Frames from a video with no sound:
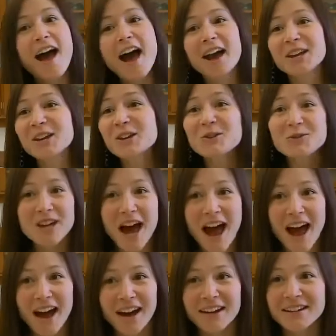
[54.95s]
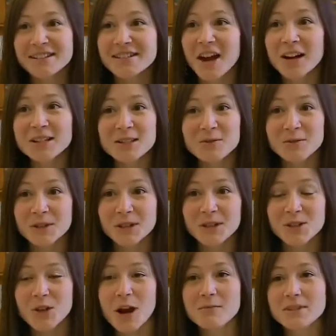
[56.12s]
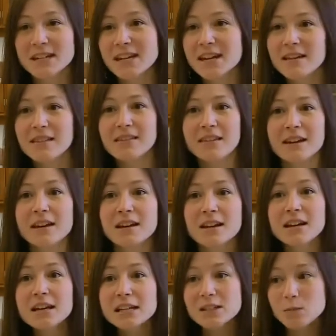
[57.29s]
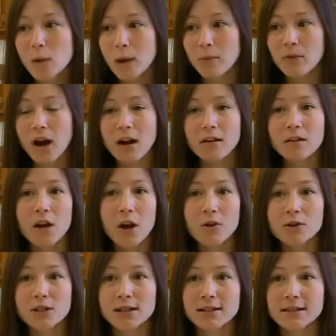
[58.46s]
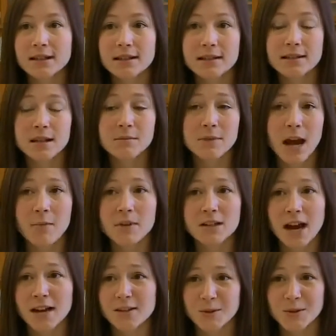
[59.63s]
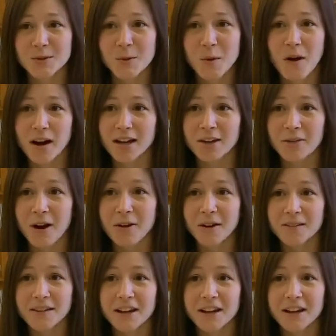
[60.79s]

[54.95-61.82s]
had a huge head, tons of really sharp teeth, and it swam around in the oceans at the same time the dinosaurs were walking around on